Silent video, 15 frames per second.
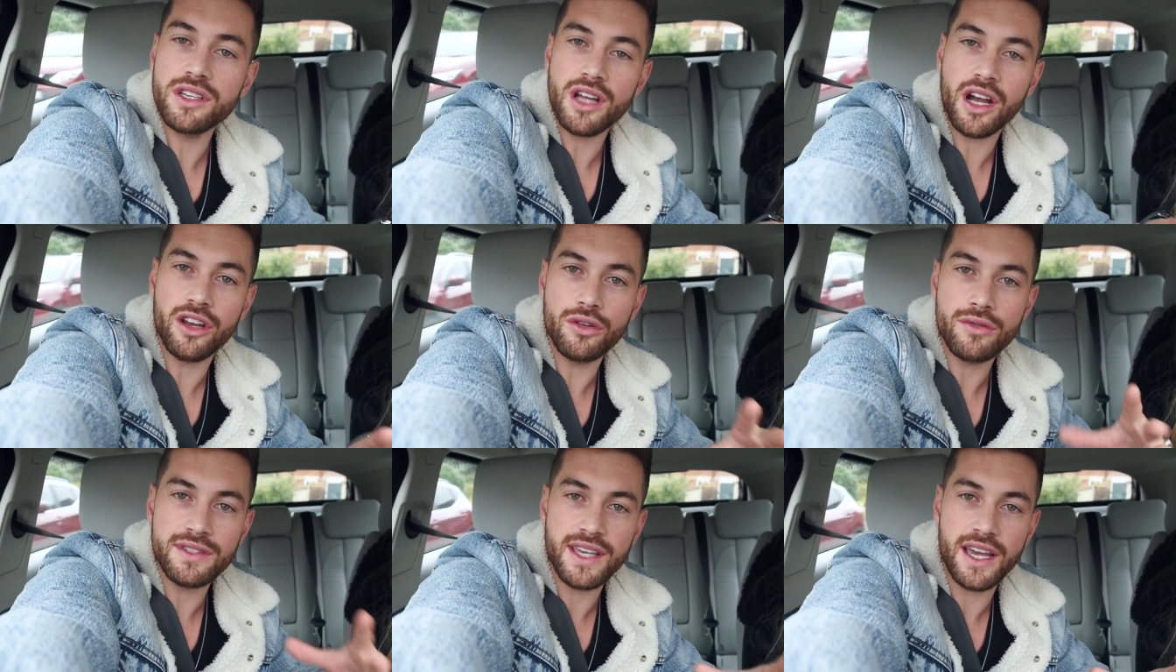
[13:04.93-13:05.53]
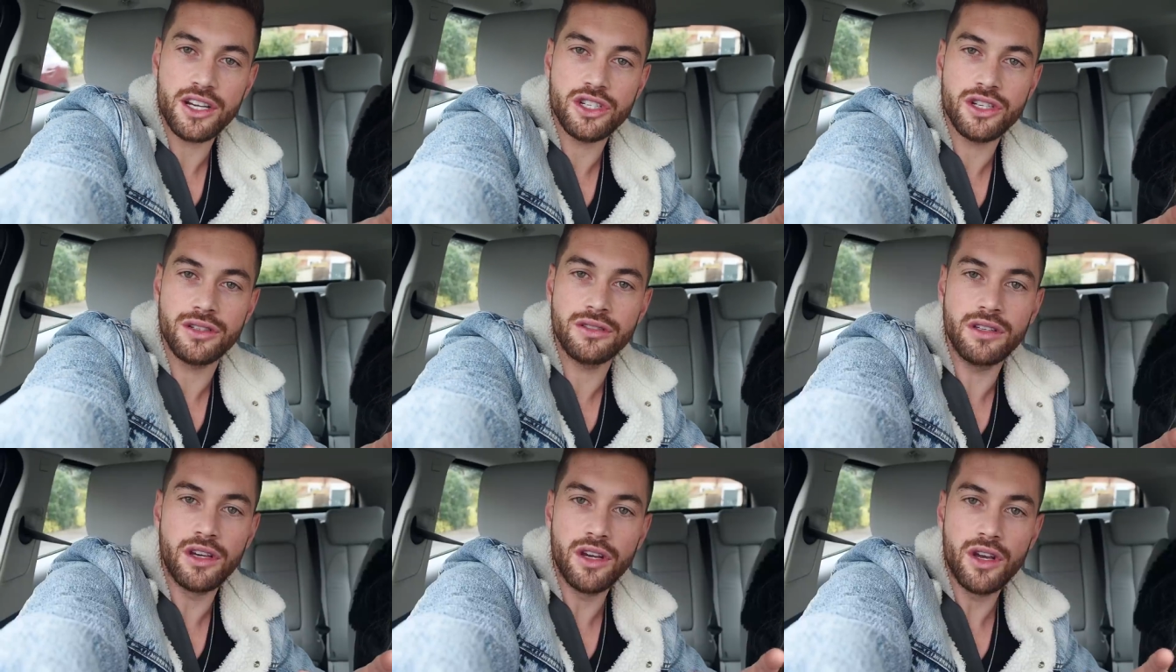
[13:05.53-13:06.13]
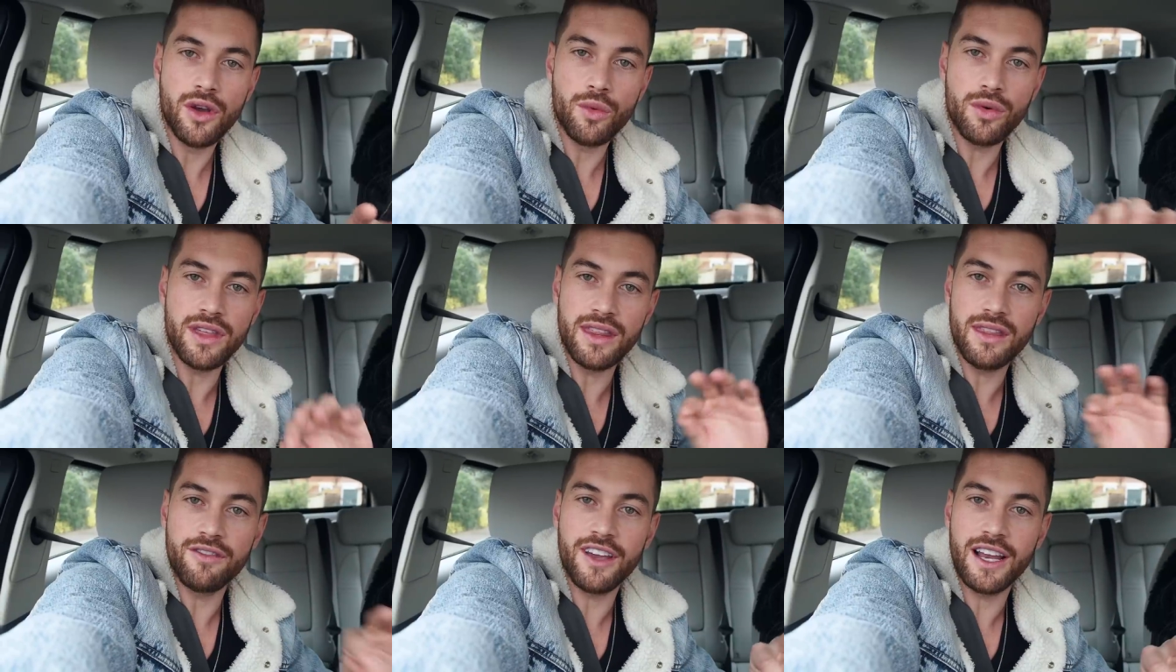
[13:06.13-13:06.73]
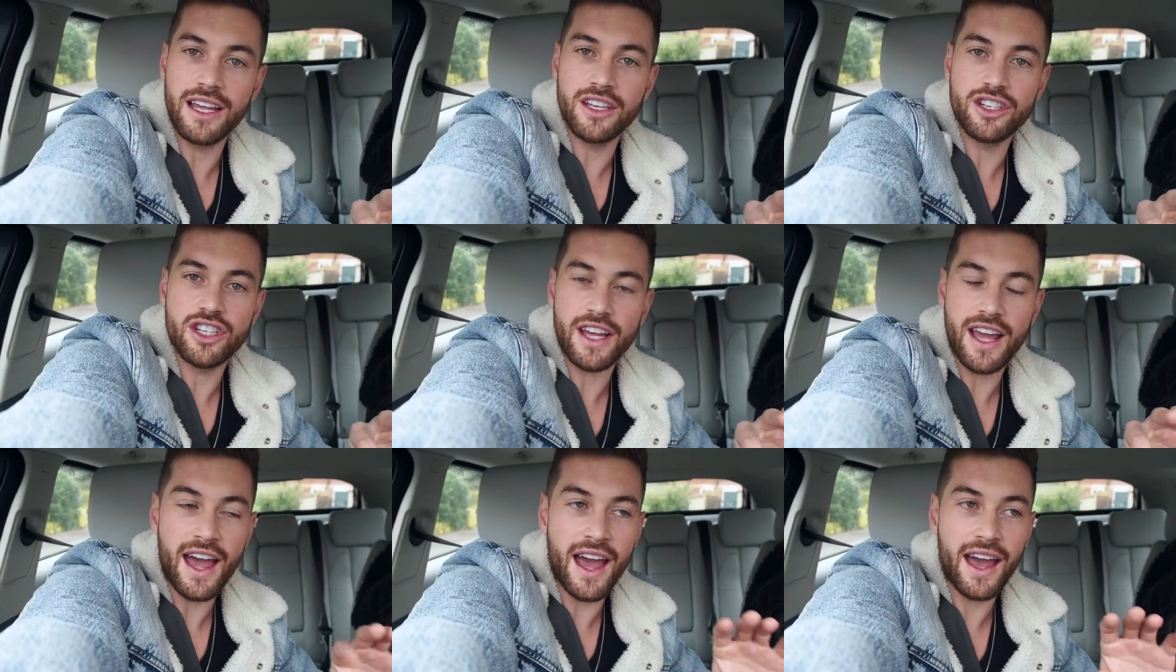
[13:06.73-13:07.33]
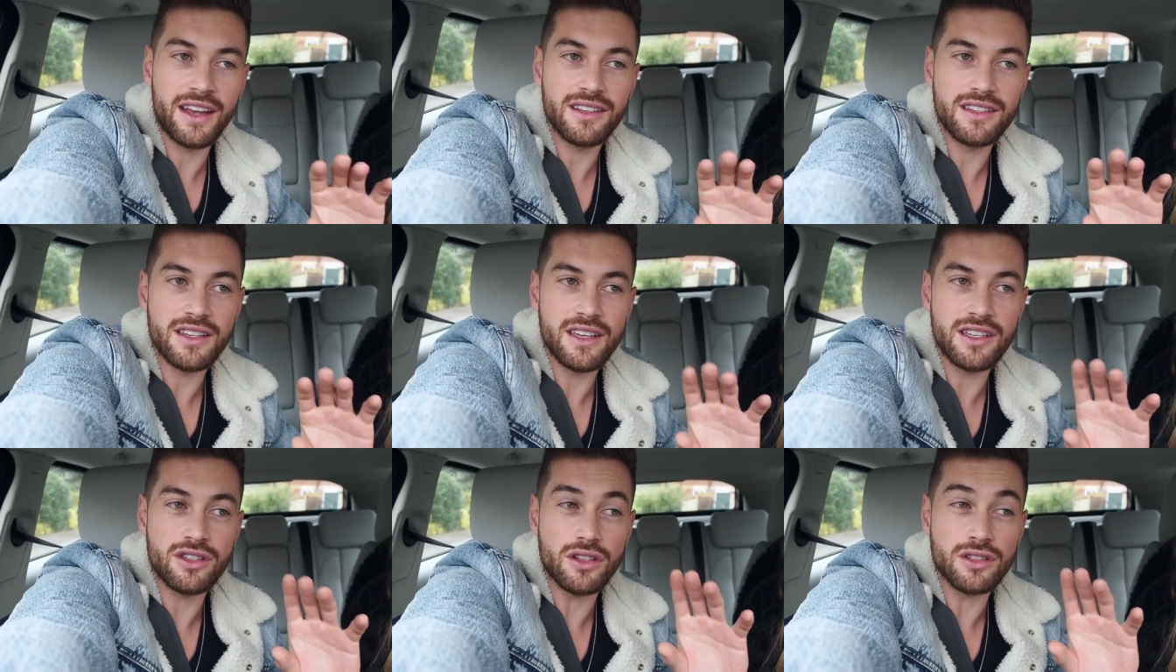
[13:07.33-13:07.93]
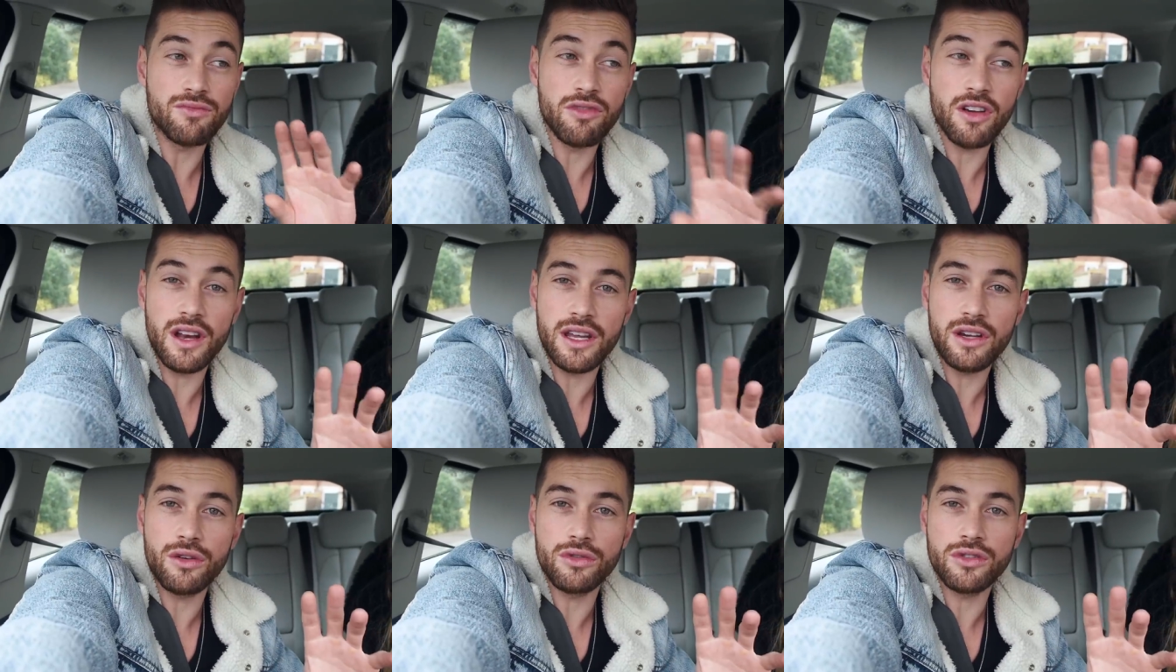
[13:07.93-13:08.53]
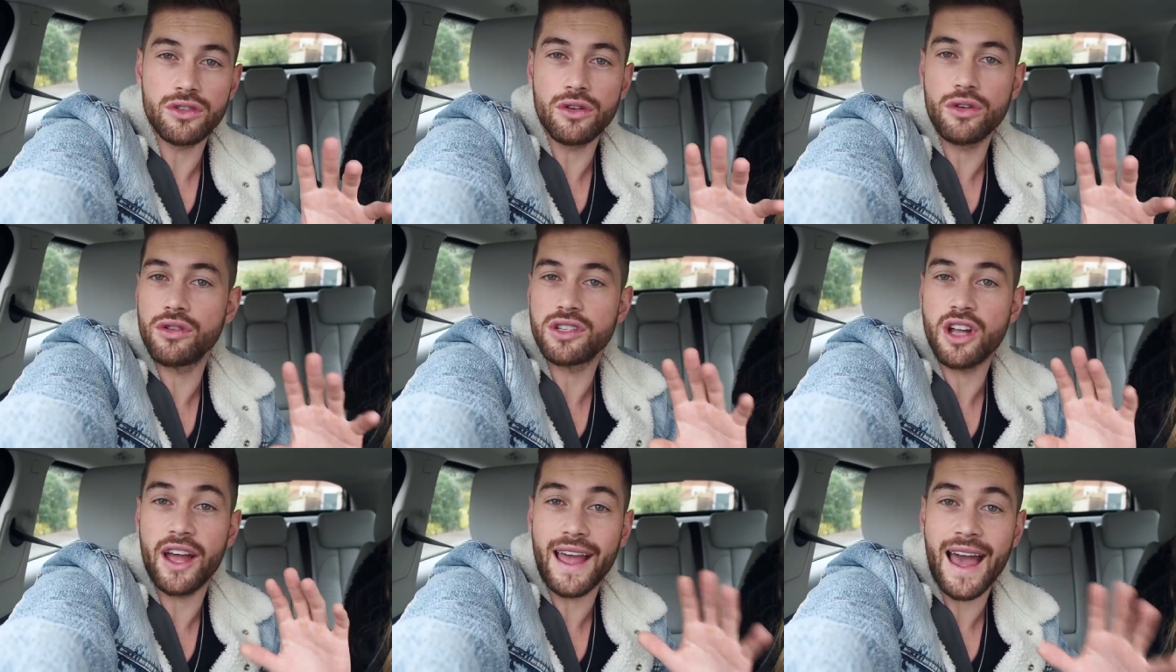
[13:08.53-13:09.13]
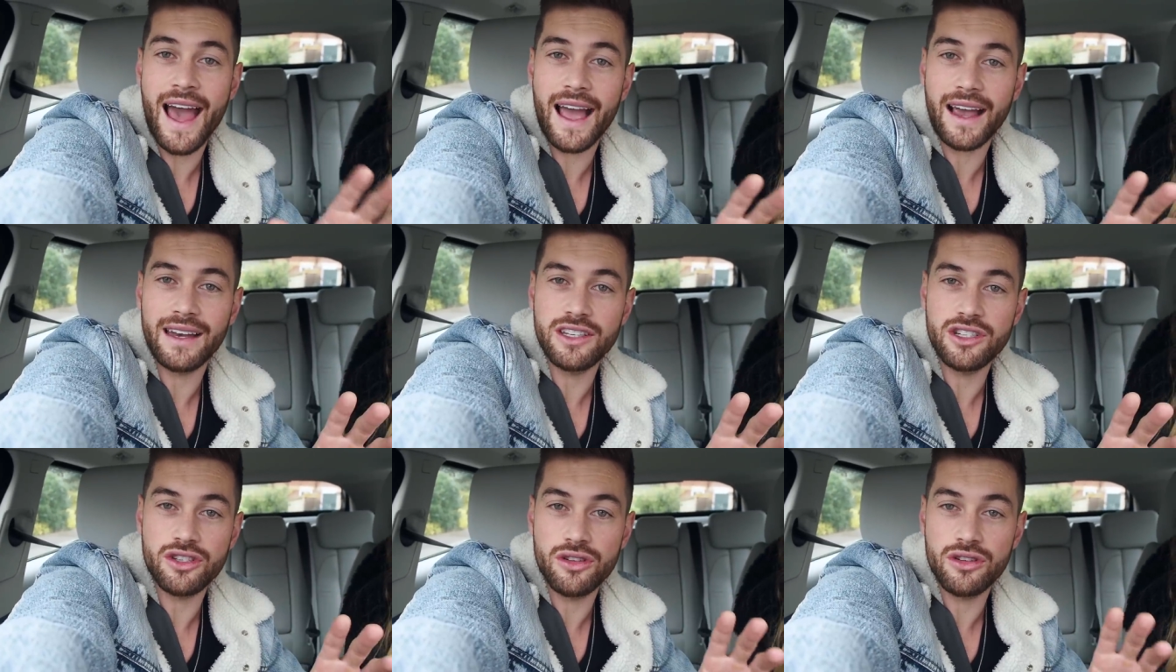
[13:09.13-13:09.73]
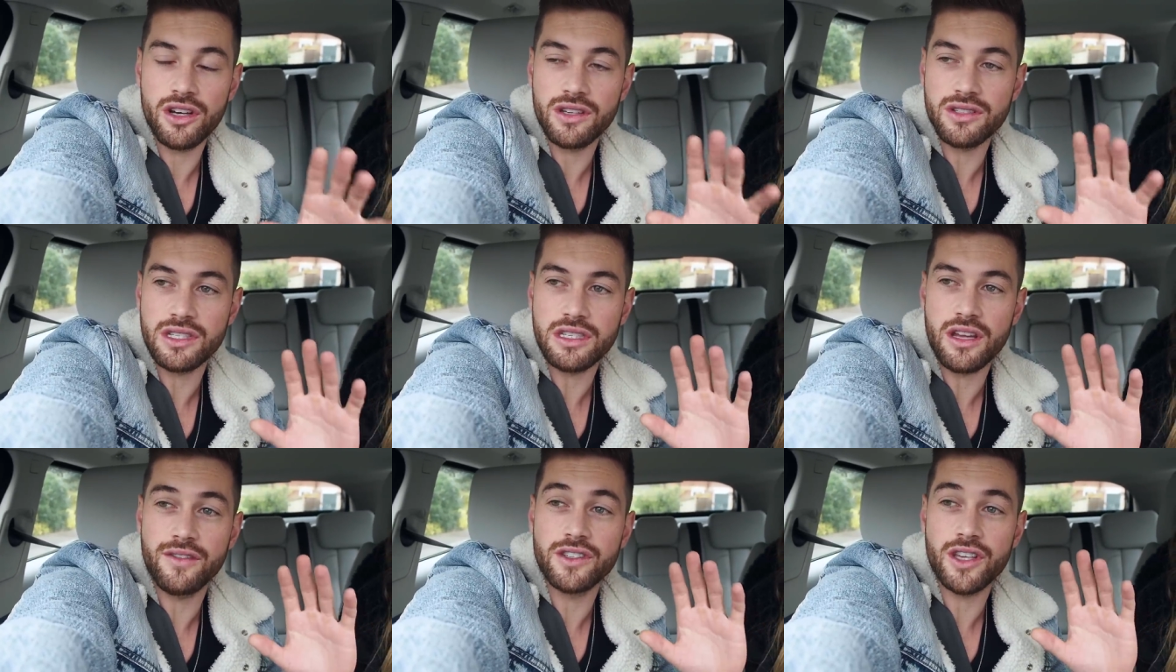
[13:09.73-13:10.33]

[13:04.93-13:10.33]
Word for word: It's like a new section within the village and it's got some really cool stores like Acne Studios and stuff.